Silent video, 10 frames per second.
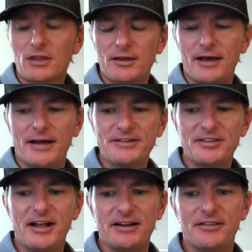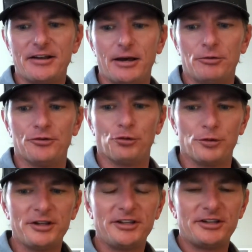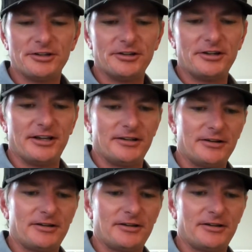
I decided that I was really good at,